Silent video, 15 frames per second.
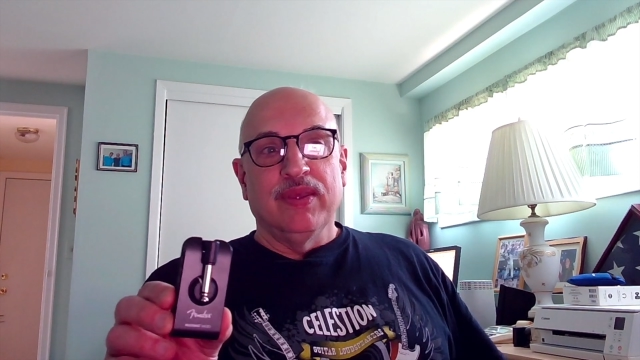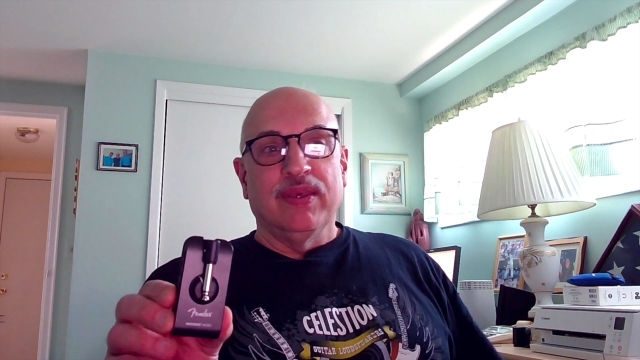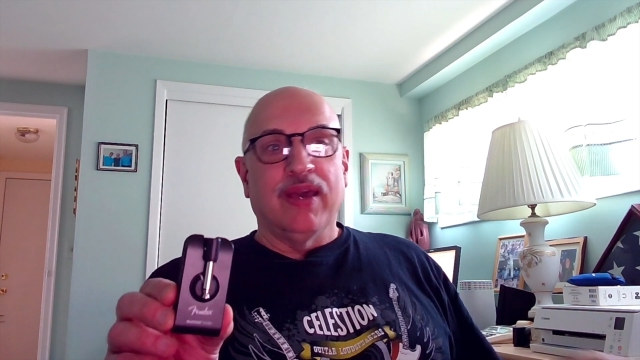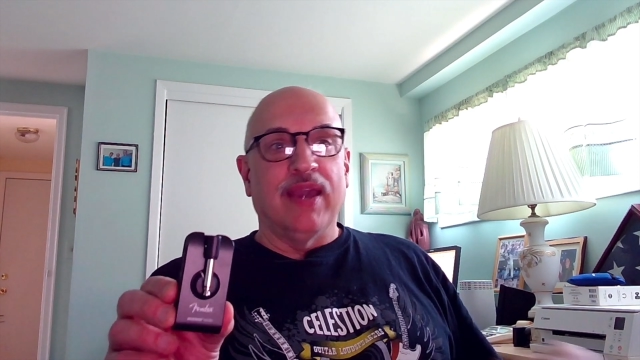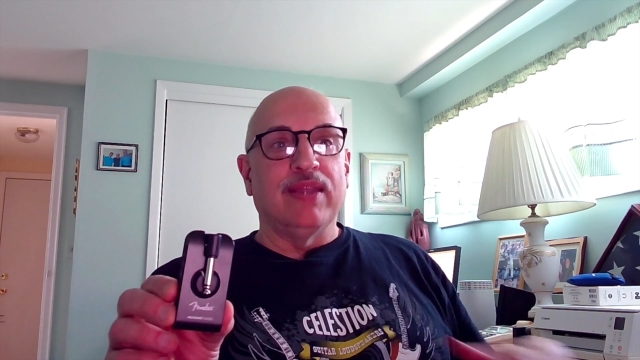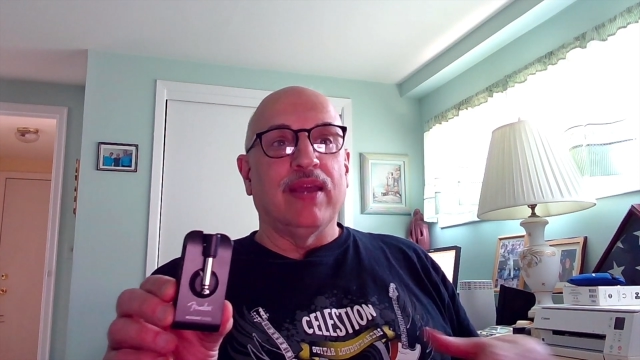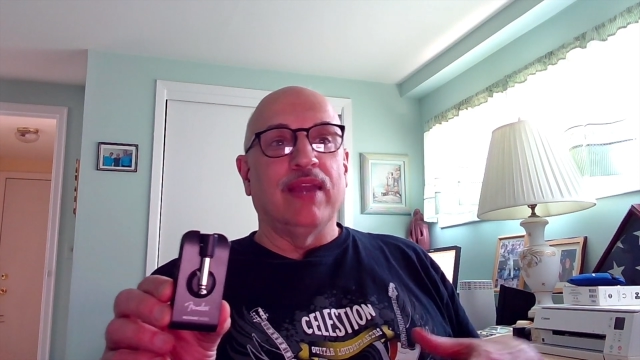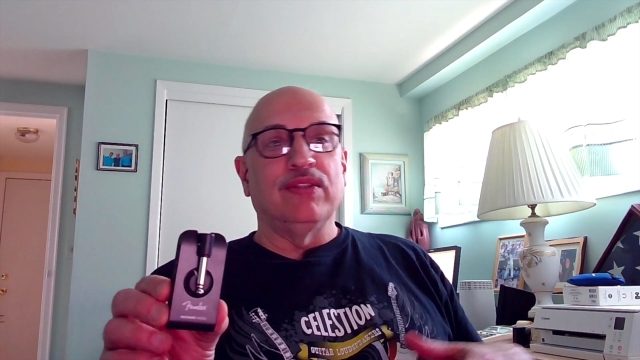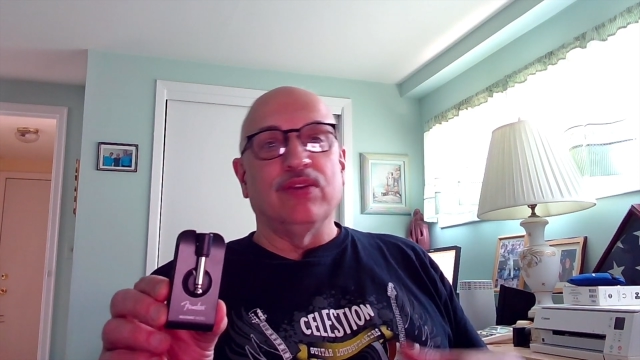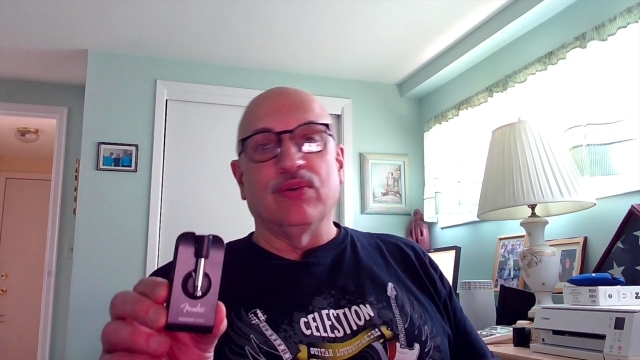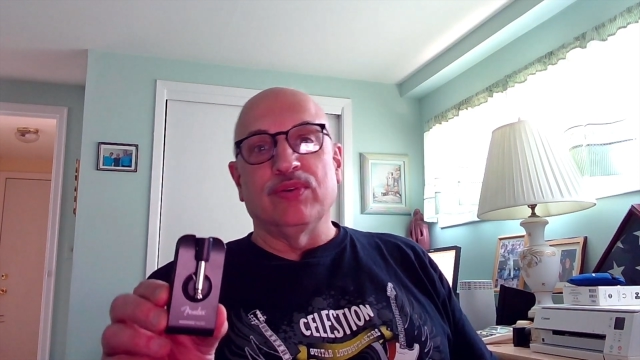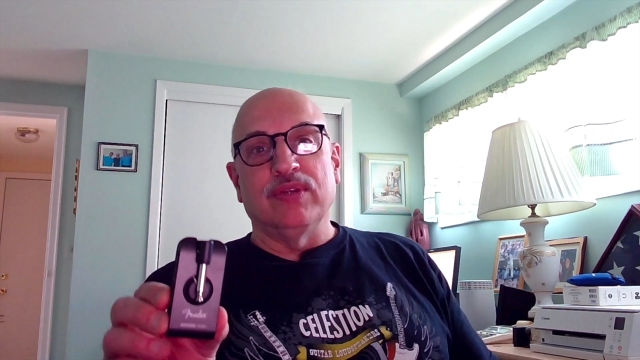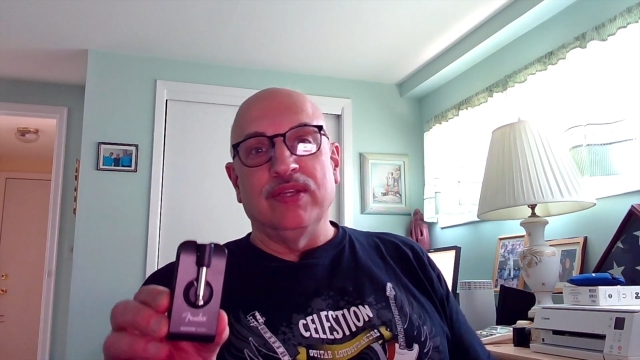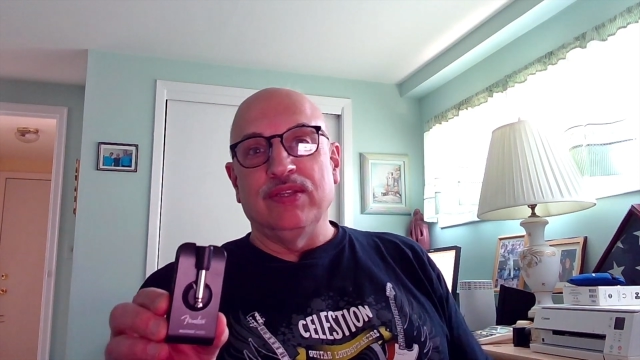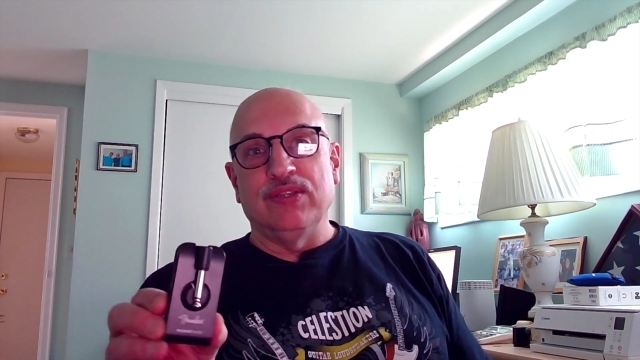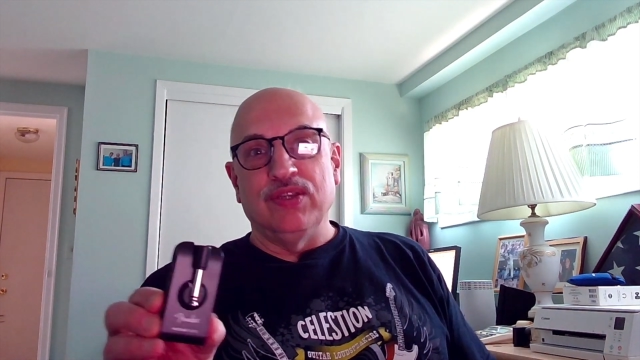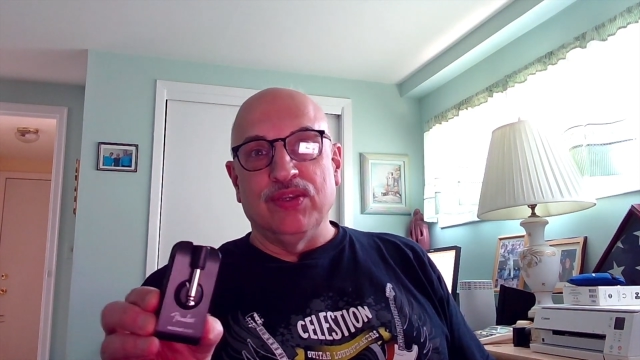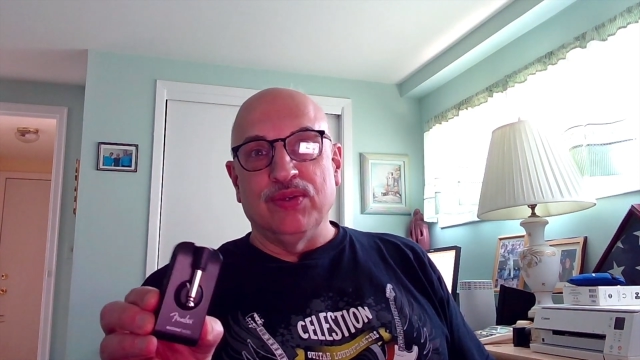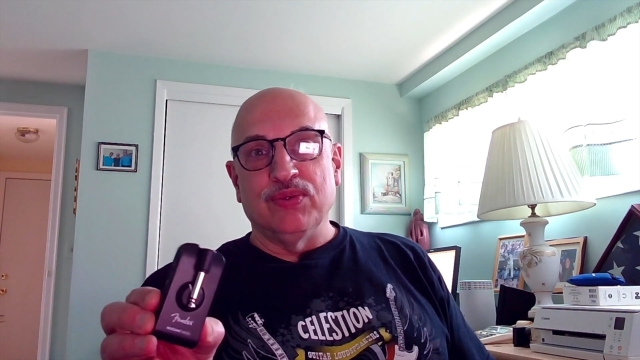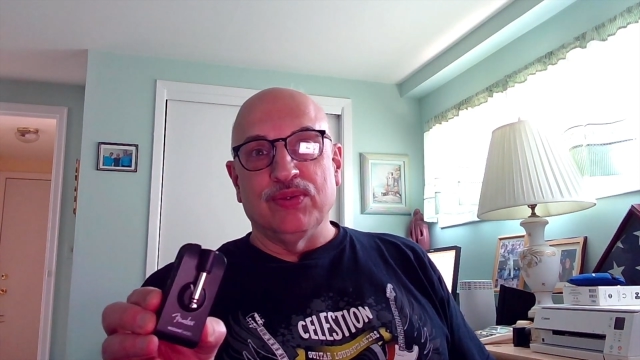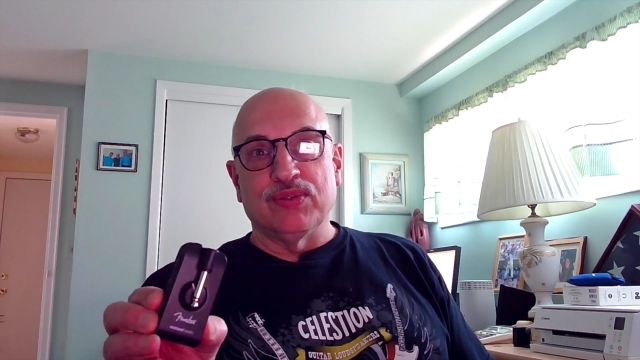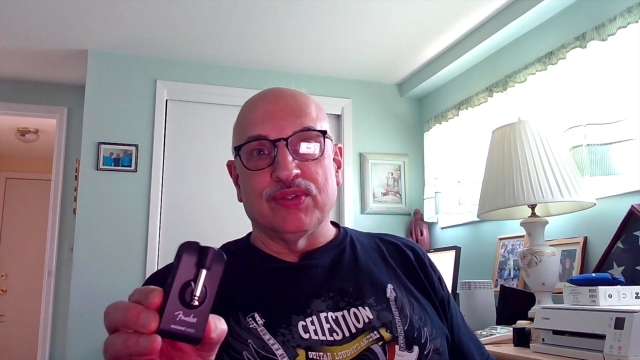I don't need to
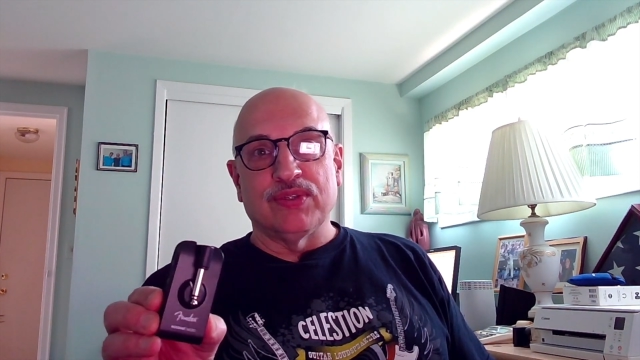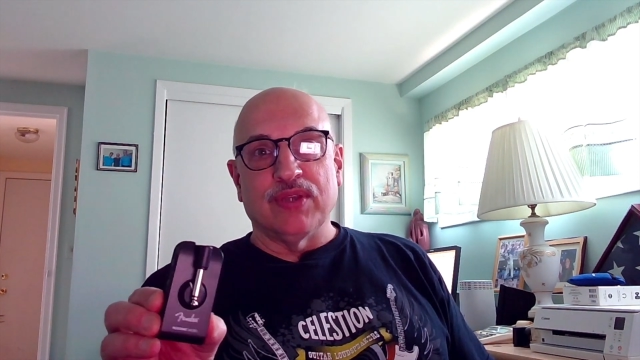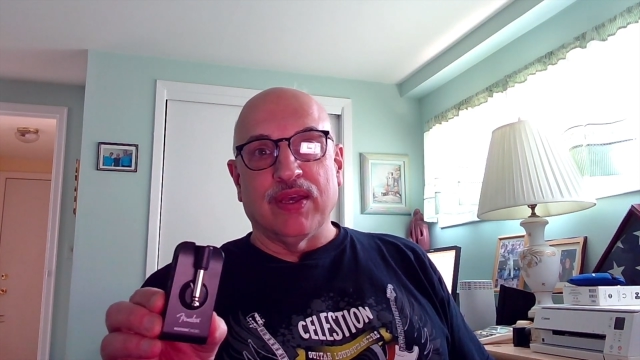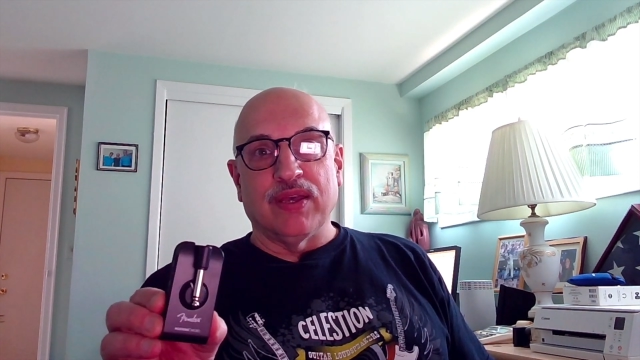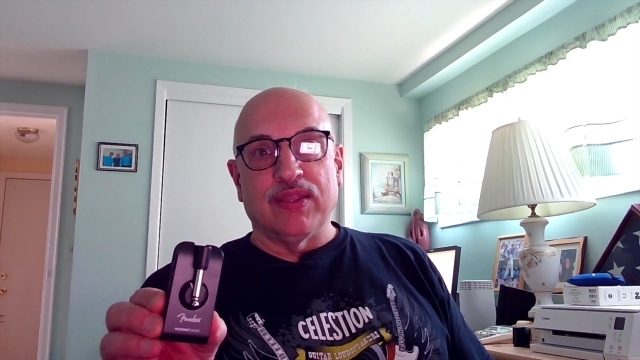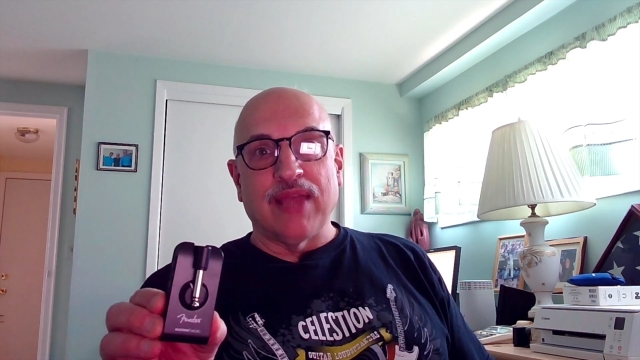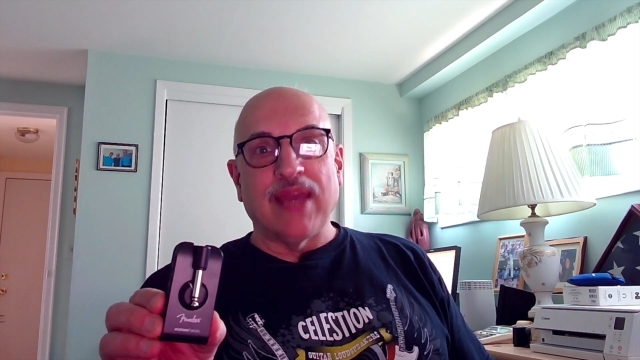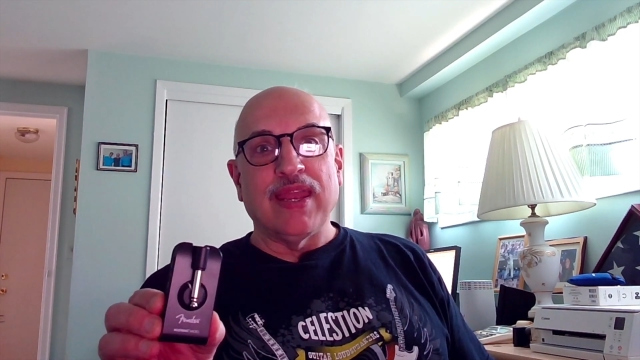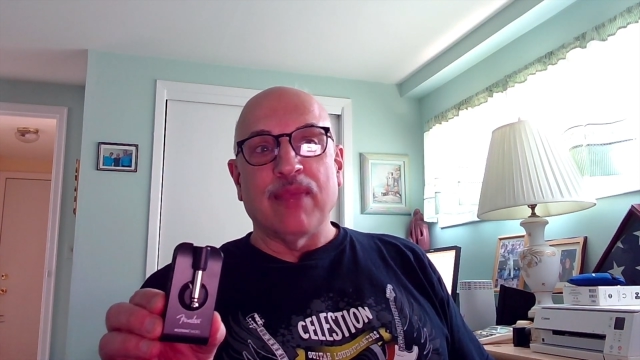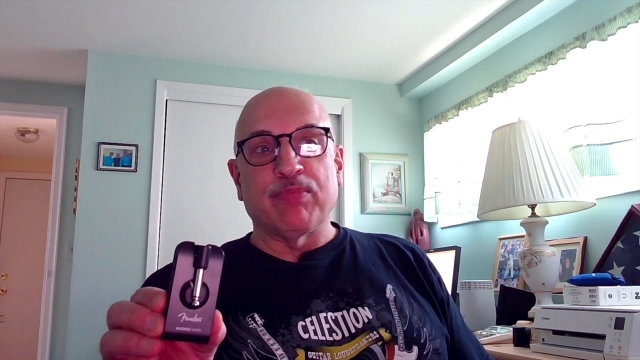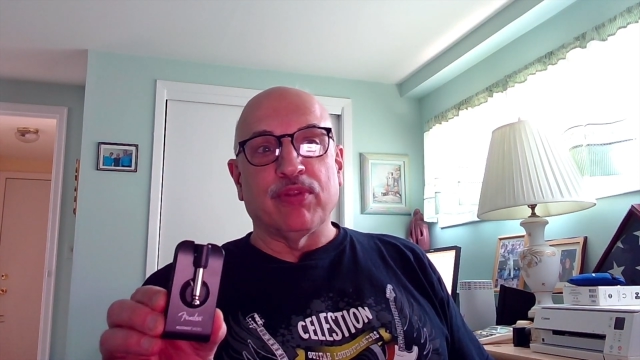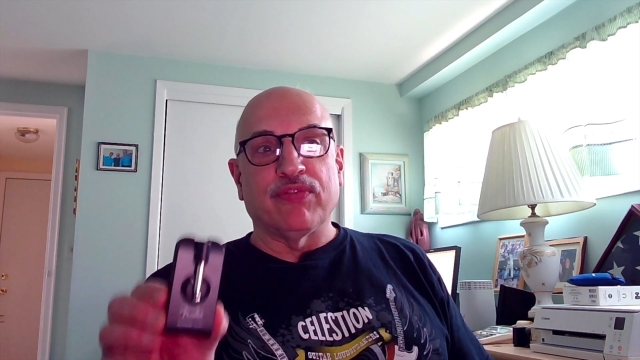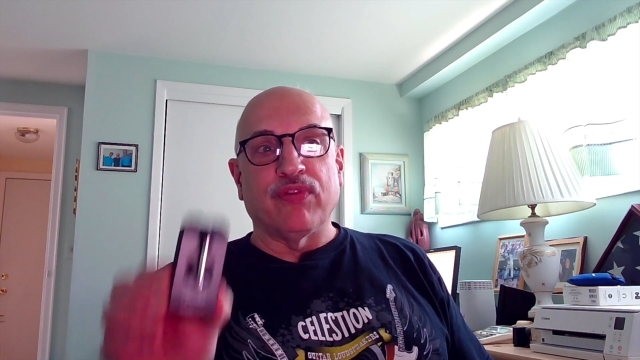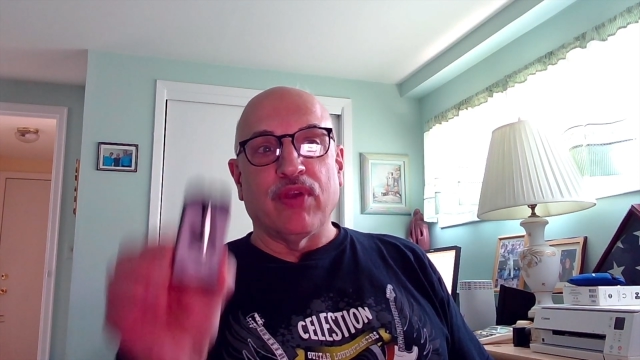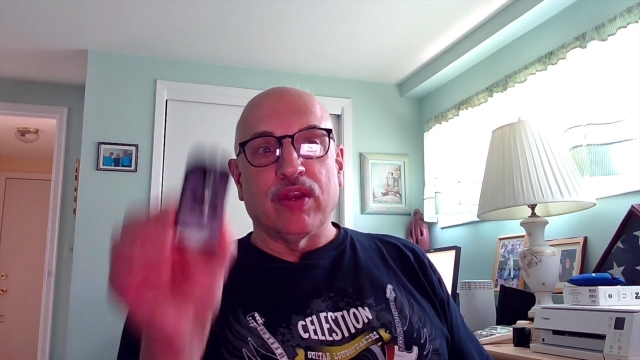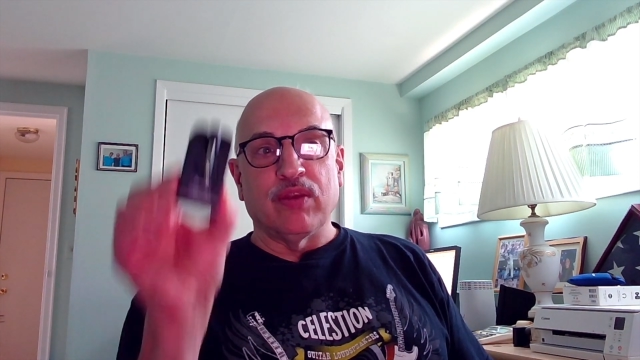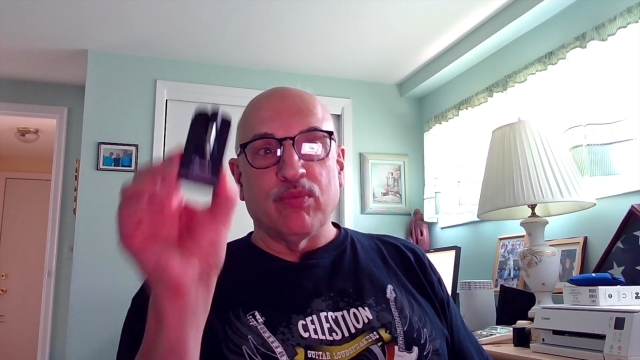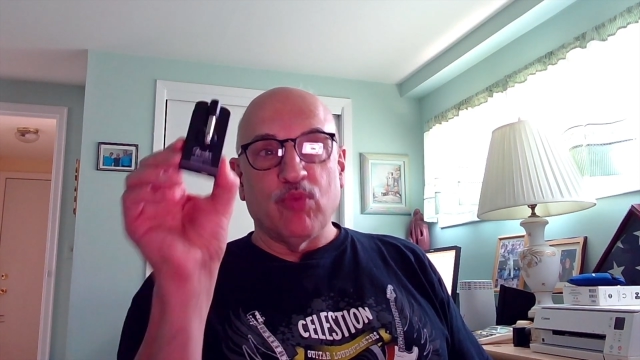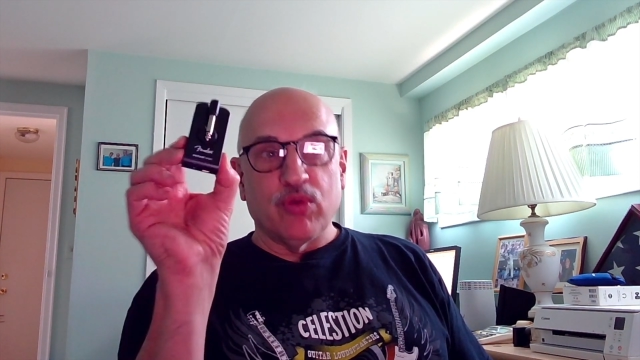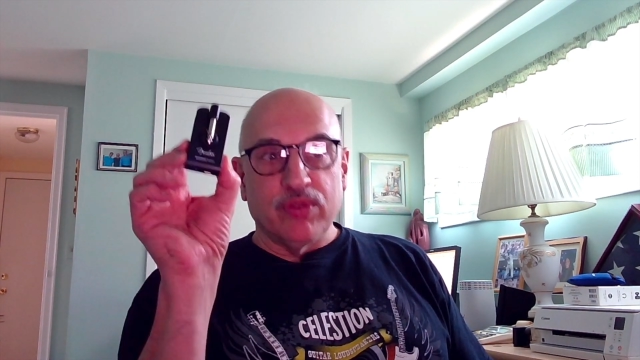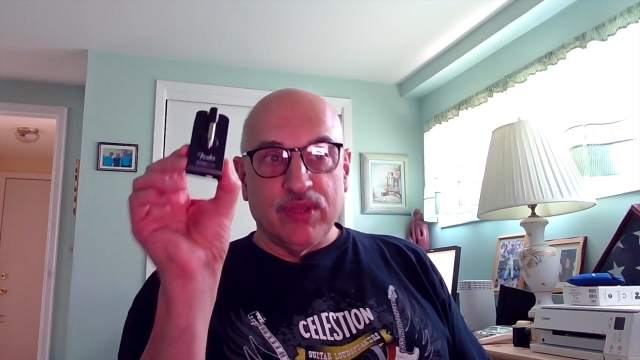use that amplifier anymore.